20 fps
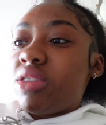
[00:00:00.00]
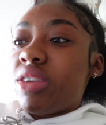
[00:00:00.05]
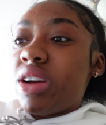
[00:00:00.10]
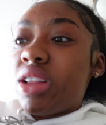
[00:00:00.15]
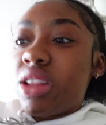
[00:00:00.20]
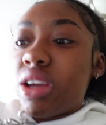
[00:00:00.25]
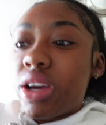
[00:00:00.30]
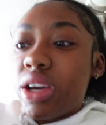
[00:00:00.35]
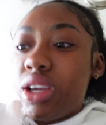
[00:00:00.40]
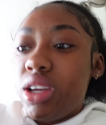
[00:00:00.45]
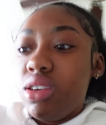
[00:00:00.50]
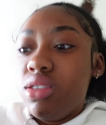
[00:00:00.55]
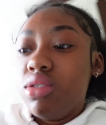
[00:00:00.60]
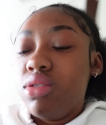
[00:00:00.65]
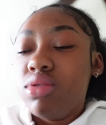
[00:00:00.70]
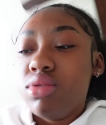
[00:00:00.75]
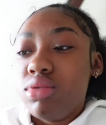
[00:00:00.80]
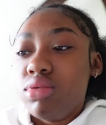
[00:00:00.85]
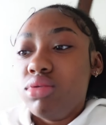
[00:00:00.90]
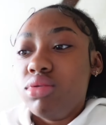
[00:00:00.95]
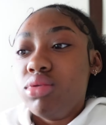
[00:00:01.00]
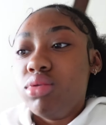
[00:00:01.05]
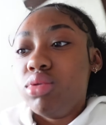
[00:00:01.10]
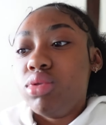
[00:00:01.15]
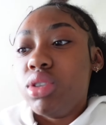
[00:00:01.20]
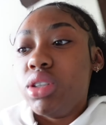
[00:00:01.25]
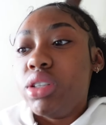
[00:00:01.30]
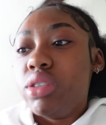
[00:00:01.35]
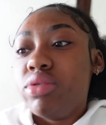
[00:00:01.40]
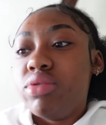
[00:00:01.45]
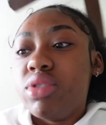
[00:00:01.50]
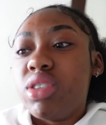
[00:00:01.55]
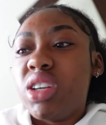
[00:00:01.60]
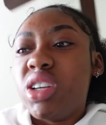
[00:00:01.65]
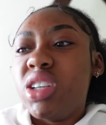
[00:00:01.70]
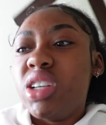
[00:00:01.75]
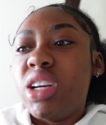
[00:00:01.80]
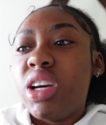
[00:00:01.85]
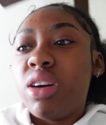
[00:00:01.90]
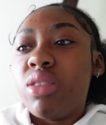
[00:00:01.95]
around like
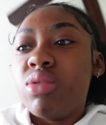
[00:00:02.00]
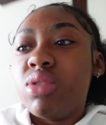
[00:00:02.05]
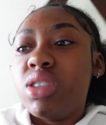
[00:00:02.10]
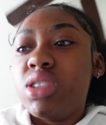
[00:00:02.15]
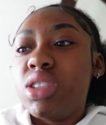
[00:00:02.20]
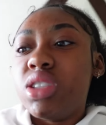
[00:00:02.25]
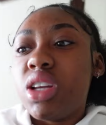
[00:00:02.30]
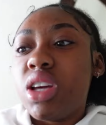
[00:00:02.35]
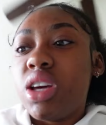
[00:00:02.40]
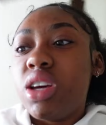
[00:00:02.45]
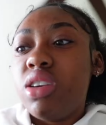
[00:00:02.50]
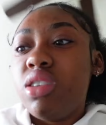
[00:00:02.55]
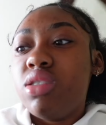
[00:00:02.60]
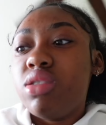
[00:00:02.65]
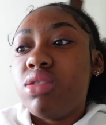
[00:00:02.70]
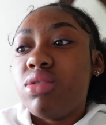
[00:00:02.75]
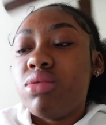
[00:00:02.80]
12:30, I want to say,